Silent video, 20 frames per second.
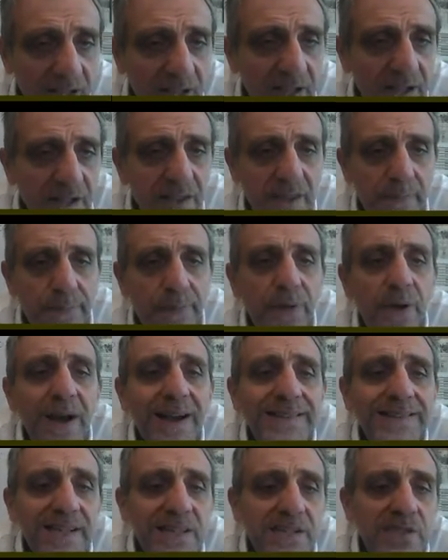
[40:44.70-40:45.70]
the
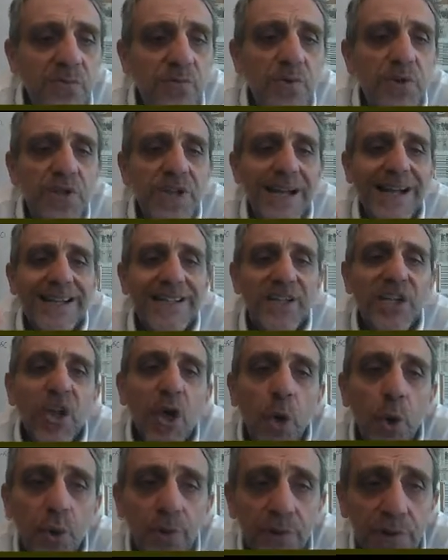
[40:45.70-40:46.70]
process in which I had to
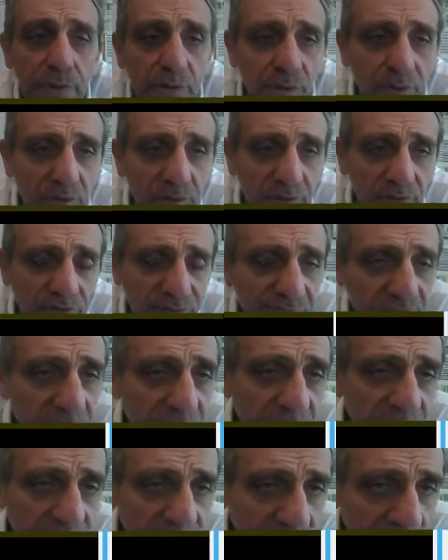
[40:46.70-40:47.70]
go through in order to figure
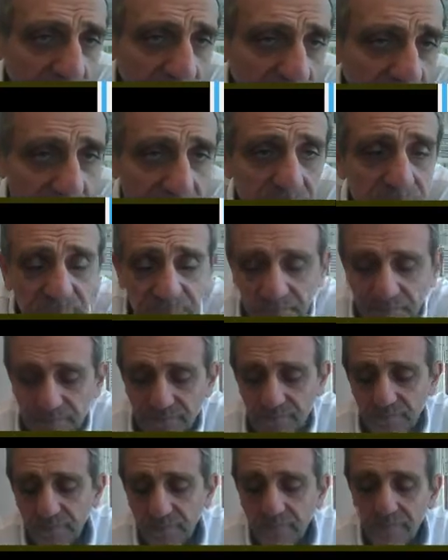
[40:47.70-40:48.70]
this all out.
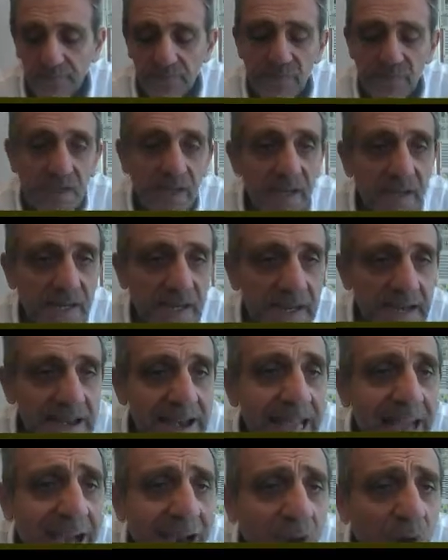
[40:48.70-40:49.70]

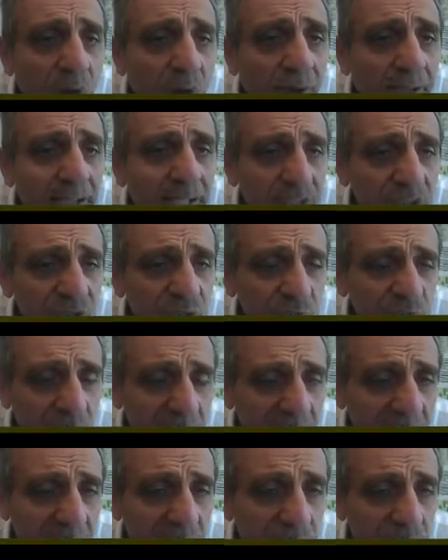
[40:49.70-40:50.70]
Now I can
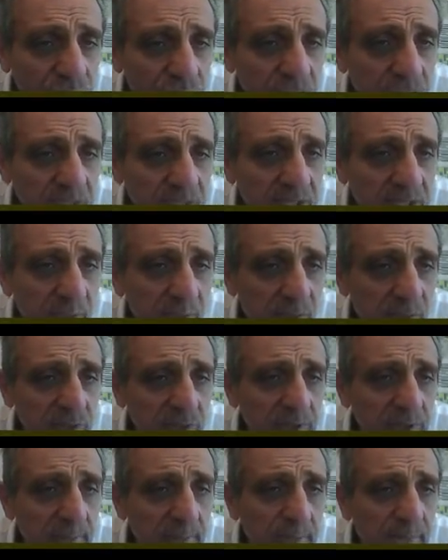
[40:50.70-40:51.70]
change this number
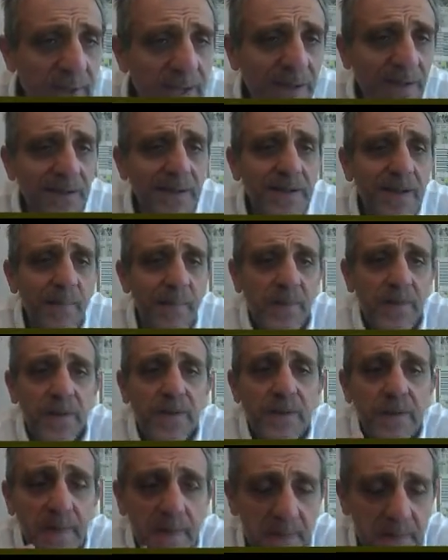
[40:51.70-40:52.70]
to the bigger
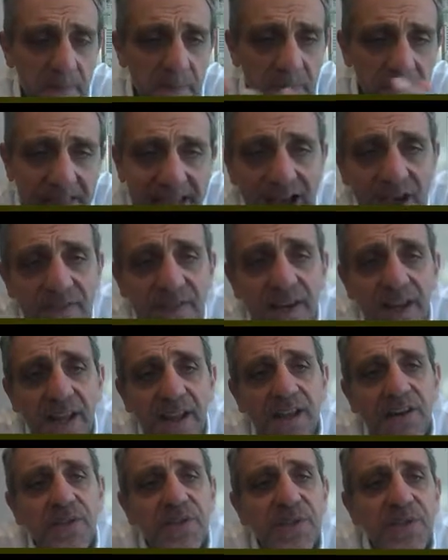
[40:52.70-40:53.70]
number now that I
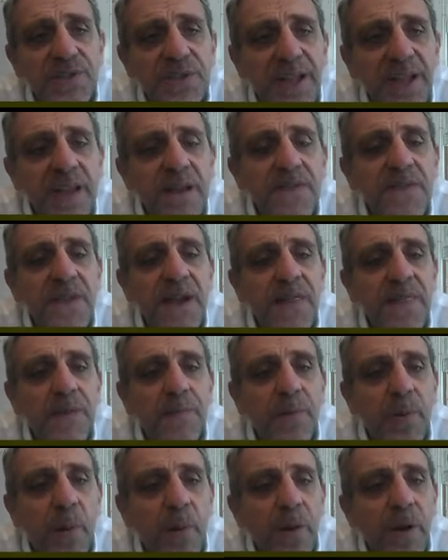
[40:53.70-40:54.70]
understand that the
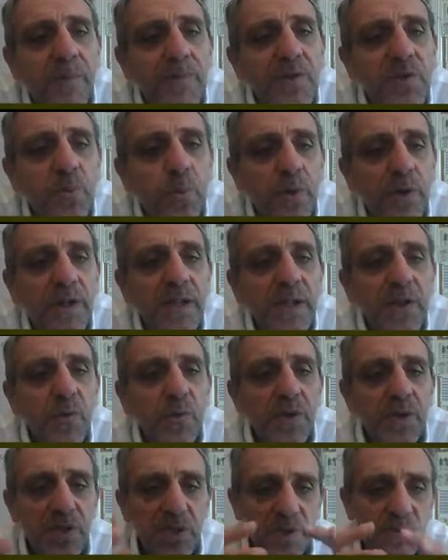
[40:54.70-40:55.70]
program is working
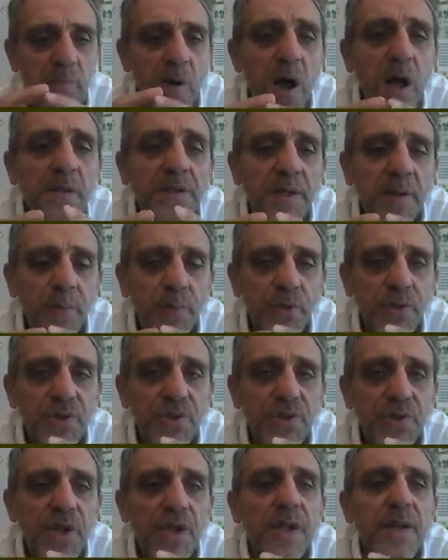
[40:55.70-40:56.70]
with small
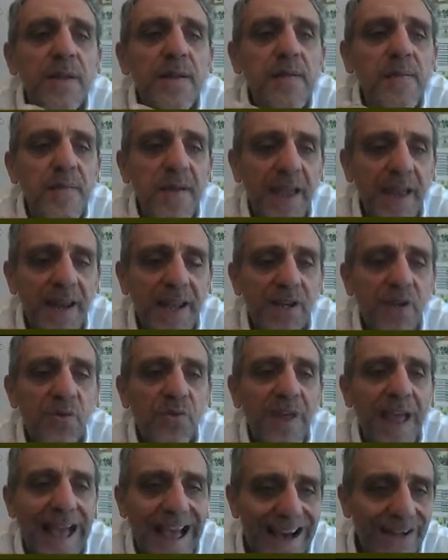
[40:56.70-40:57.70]
numbers and I know
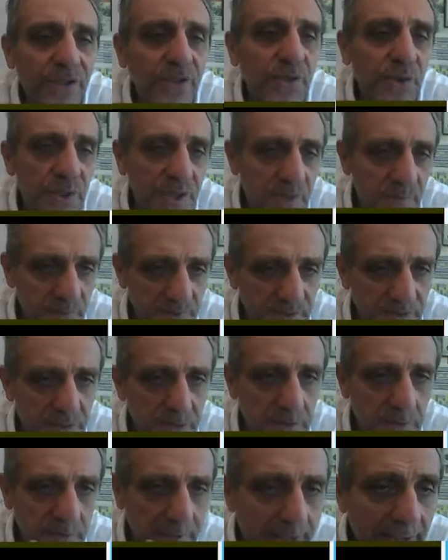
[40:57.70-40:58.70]
the algorithm is
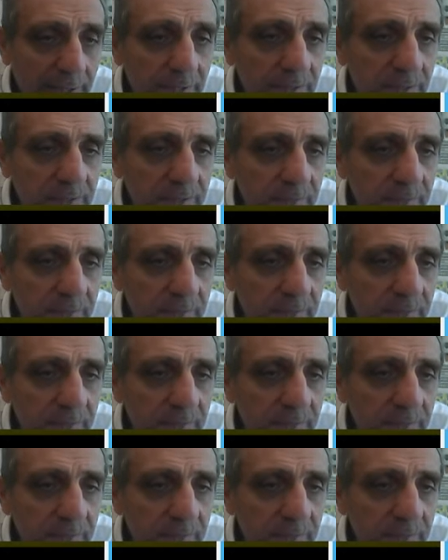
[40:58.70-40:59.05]
correct.